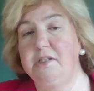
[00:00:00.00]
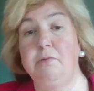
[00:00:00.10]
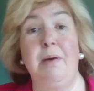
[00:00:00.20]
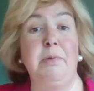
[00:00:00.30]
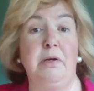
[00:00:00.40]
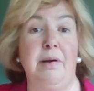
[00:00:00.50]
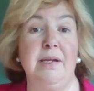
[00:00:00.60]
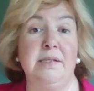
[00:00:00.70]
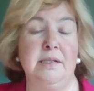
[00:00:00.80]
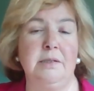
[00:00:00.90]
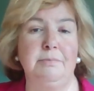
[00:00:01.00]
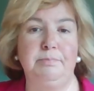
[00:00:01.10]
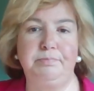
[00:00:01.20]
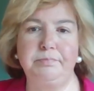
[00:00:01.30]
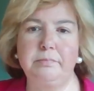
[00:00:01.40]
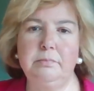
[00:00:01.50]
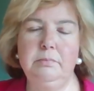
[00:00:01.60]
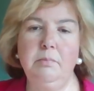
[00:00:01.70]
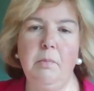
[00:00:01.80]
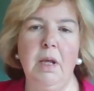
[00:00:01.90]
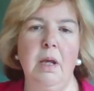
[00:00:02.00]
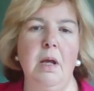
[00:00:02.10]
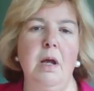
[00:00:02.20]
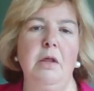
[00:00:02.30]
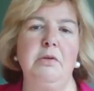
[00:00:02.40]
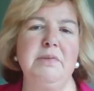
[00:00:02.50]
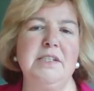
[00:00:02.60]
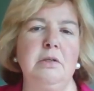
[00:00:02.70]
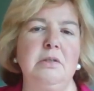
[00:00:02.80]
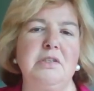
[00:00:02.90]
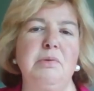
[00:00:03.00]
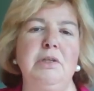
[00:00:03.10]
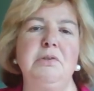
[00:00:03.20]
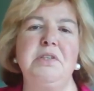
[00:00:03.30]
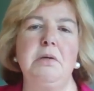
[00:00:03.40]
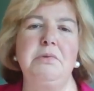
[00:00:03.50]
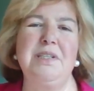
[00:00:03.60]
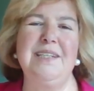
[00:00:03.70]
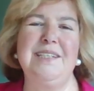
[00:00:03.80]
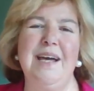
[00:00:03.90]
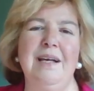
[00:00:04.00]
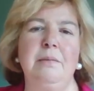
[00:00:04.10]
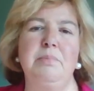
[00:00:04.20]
who emigrated. The results will also detail